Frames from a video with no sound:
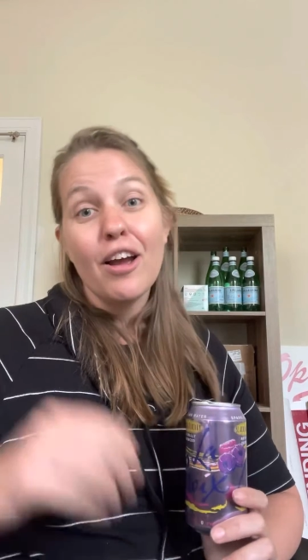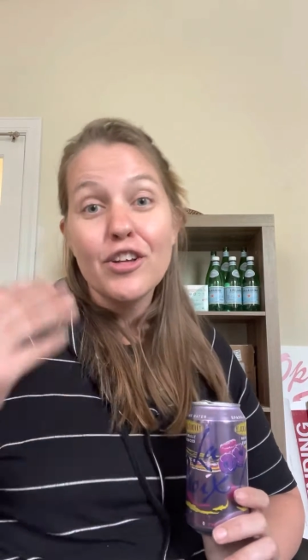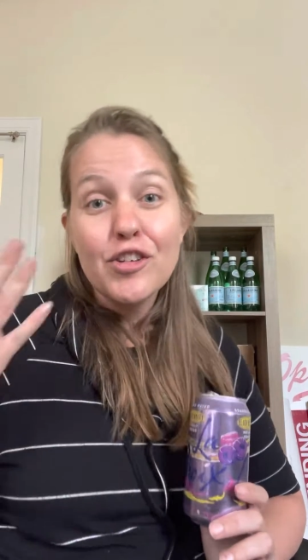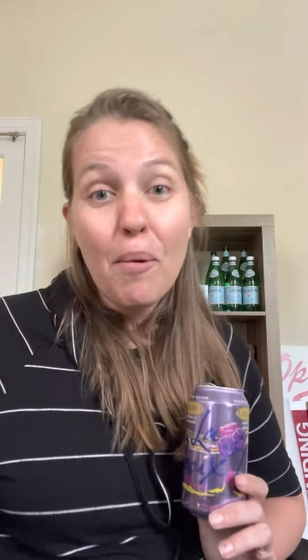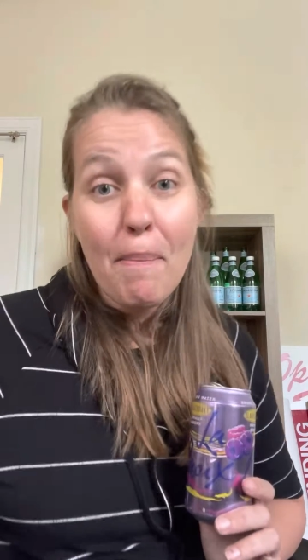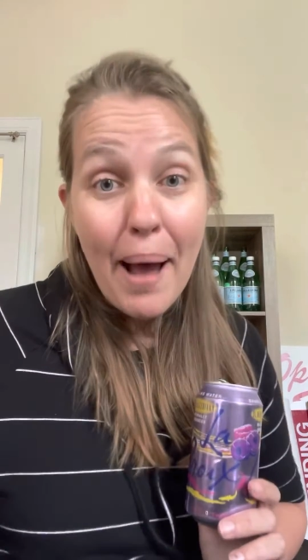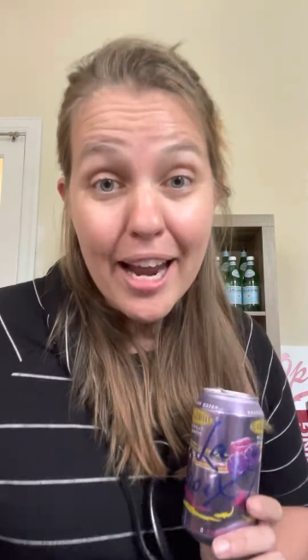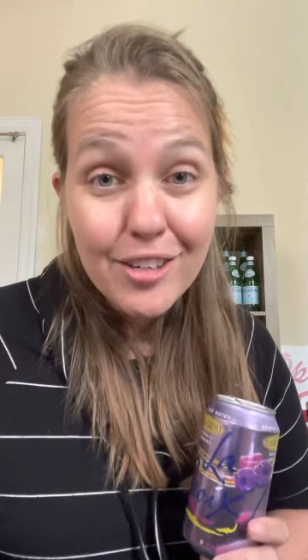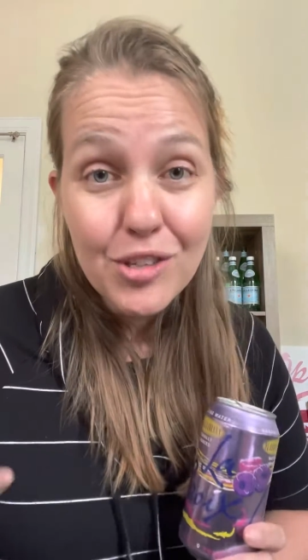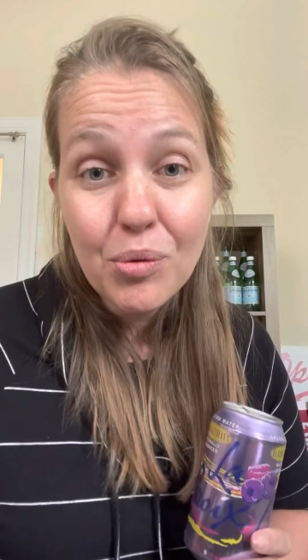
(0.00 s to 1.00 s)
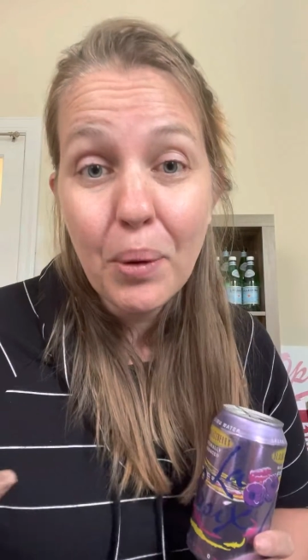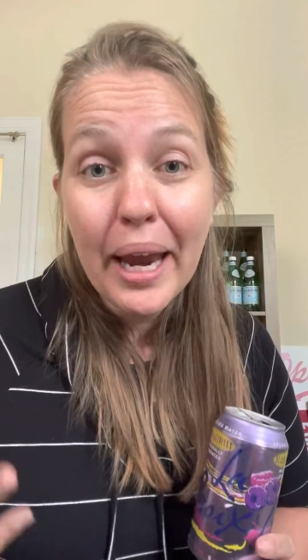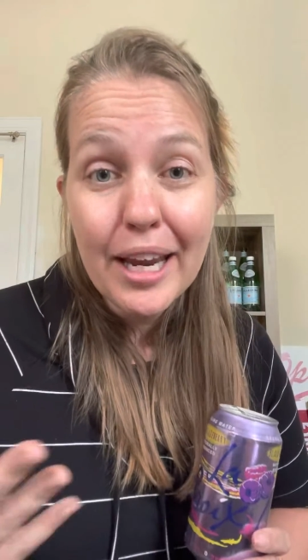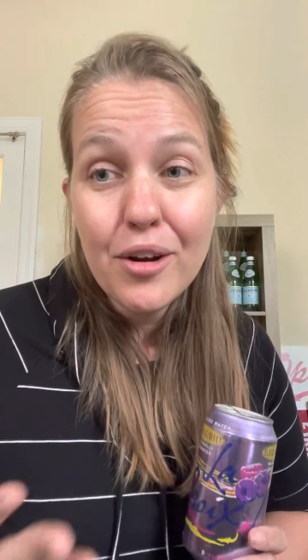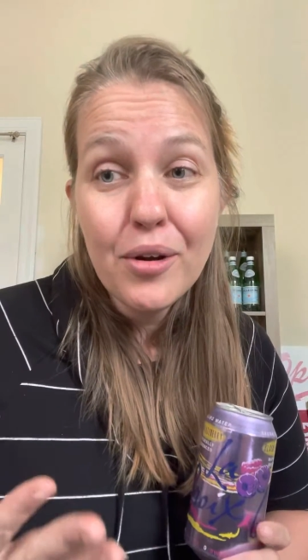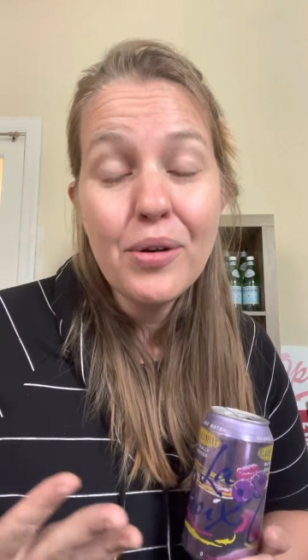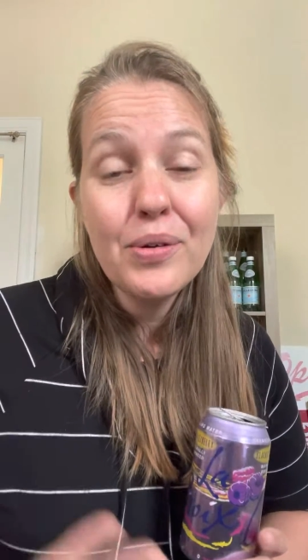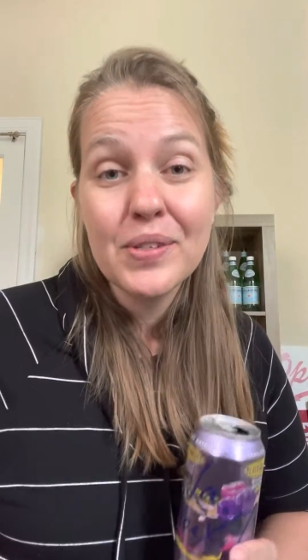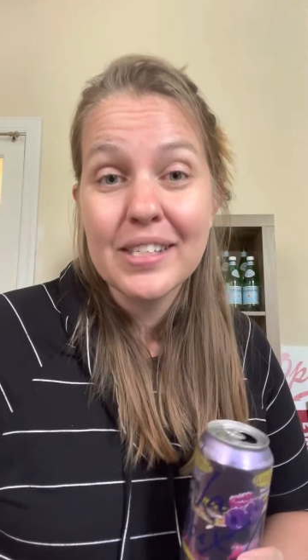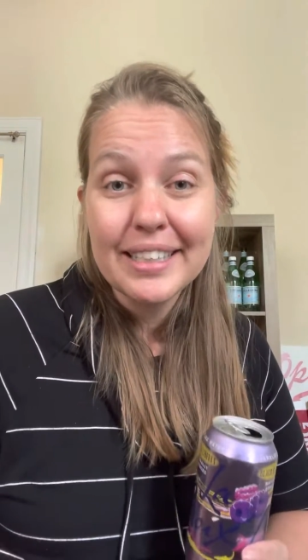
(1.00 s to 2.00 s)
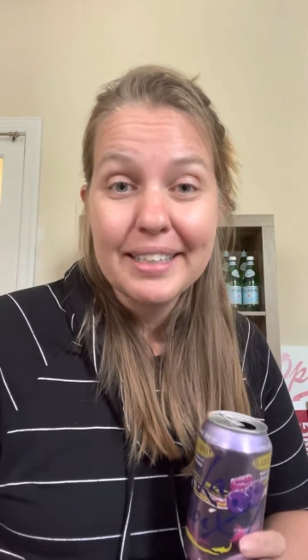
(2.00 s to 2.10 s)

So buyers, great news.